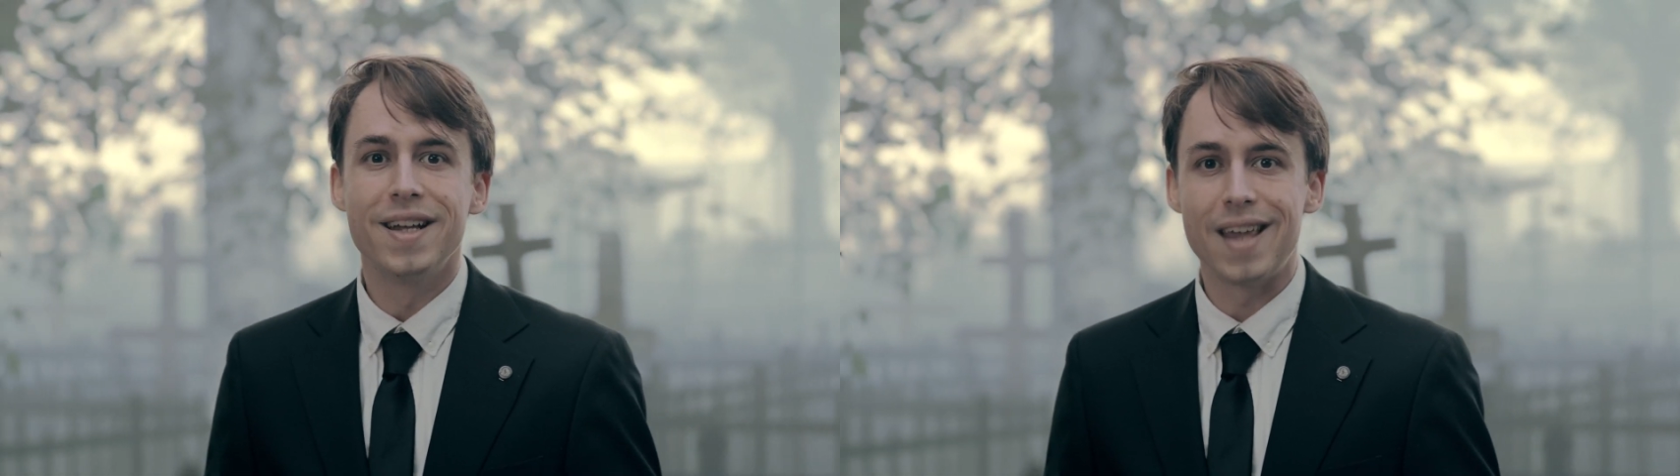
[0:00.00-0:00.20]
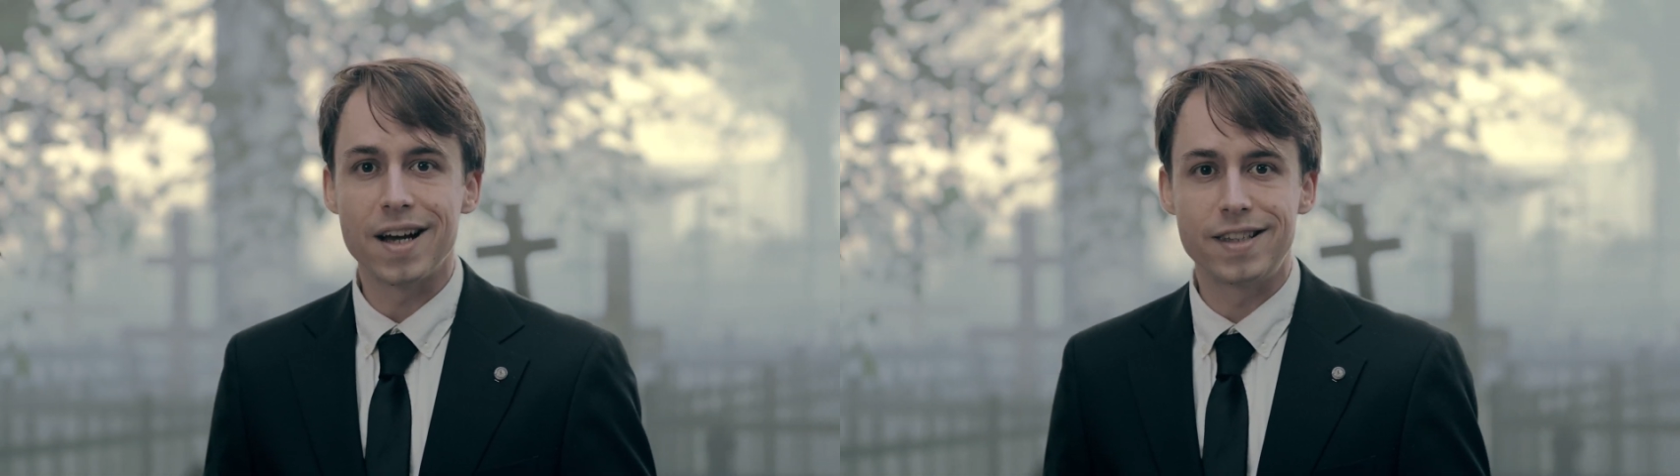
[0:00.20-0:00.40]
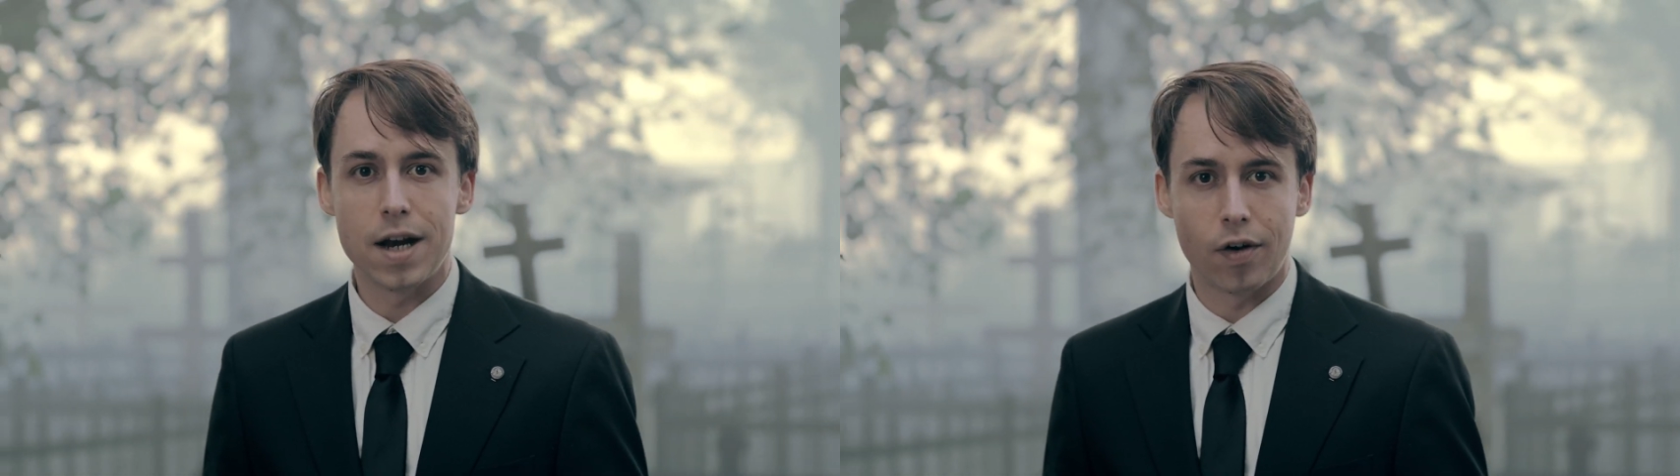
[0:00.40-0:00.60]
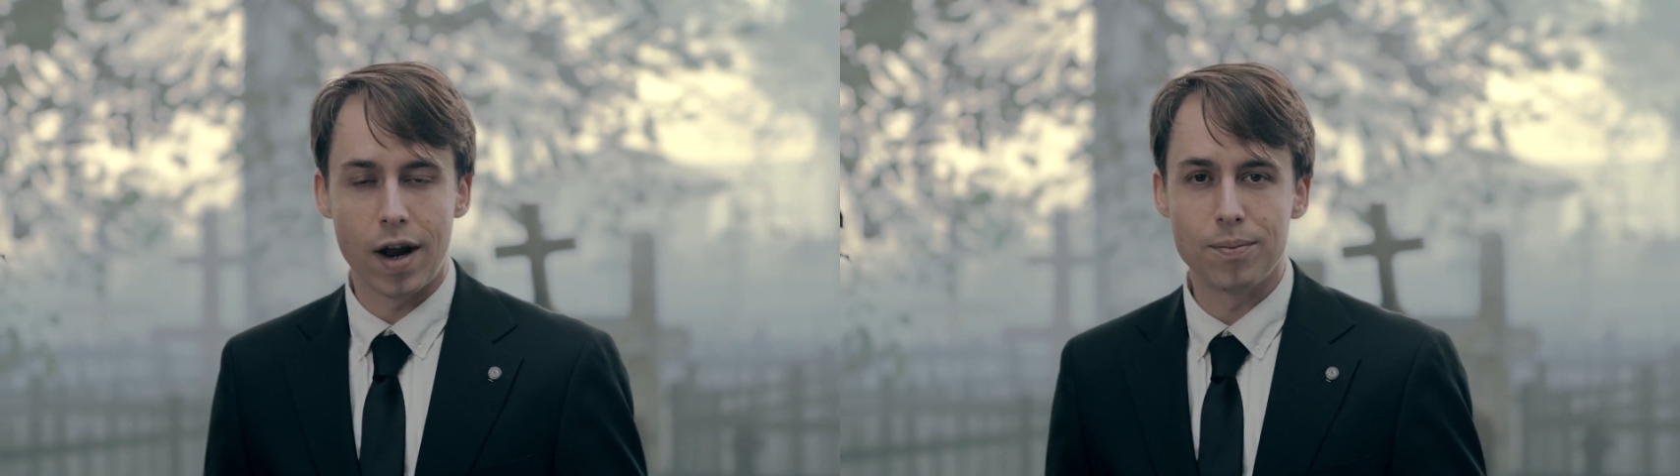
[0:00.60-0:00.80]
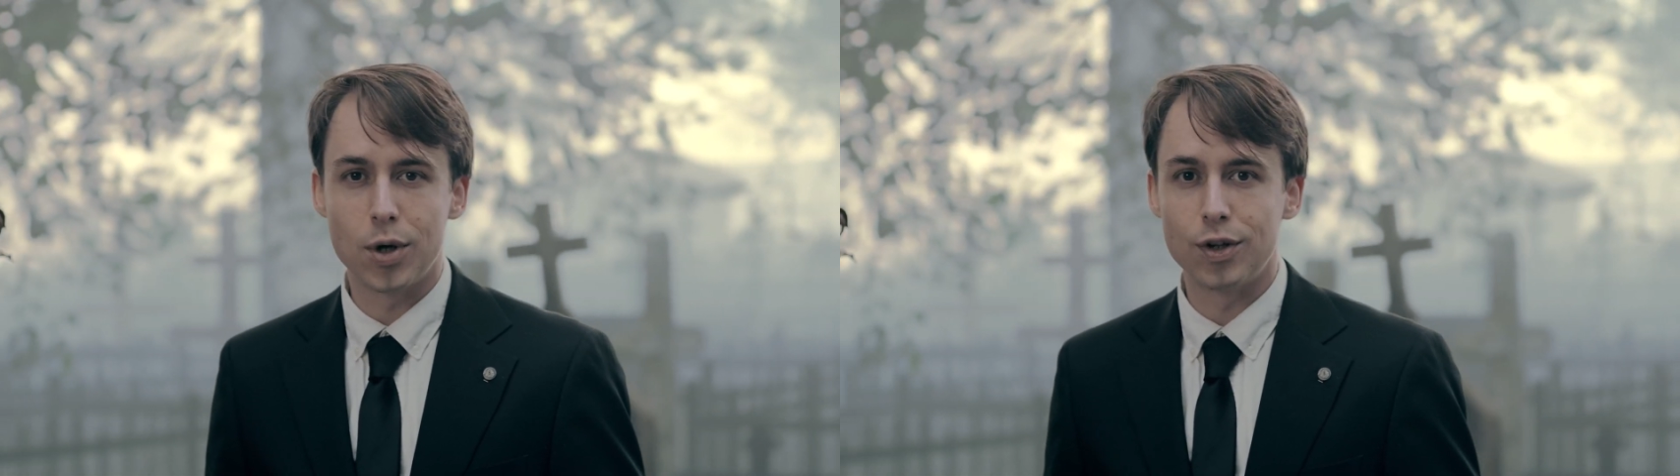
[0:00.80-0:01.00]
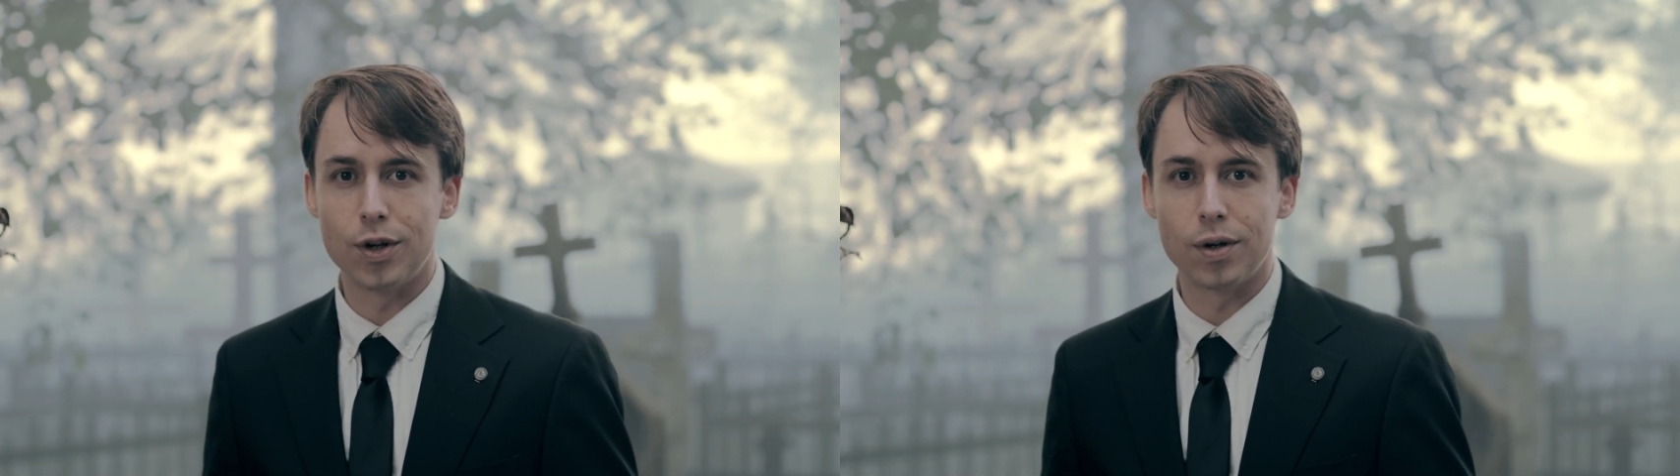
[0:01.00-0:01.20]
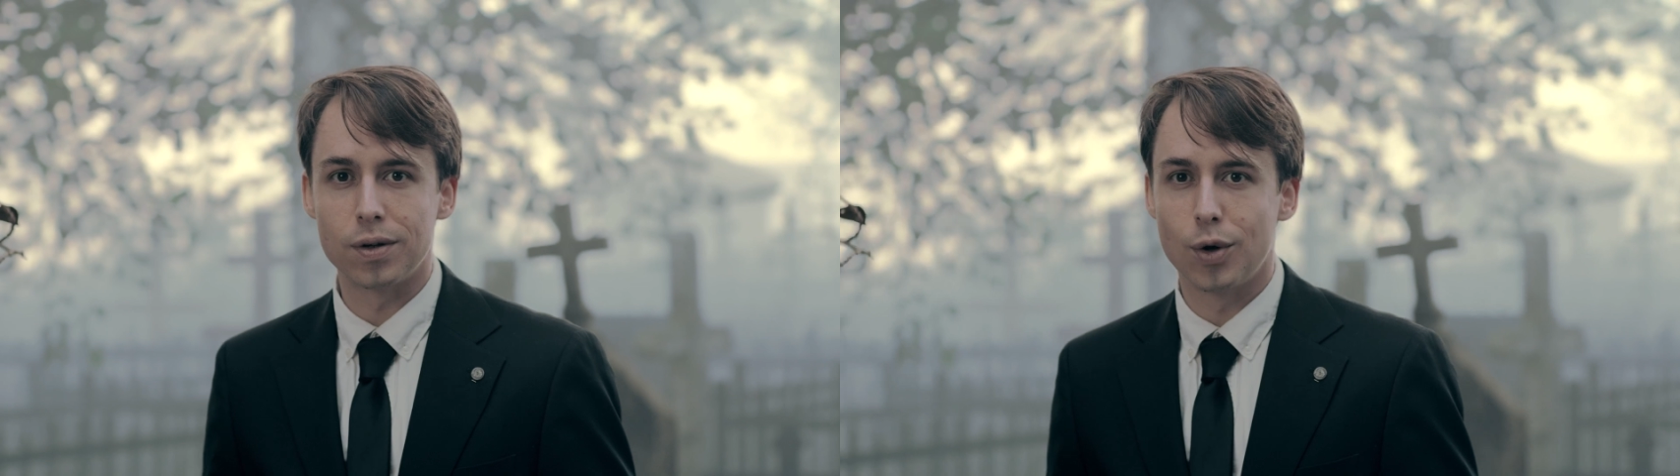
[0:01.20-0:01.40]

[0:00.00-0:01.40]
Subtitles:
text their grandmother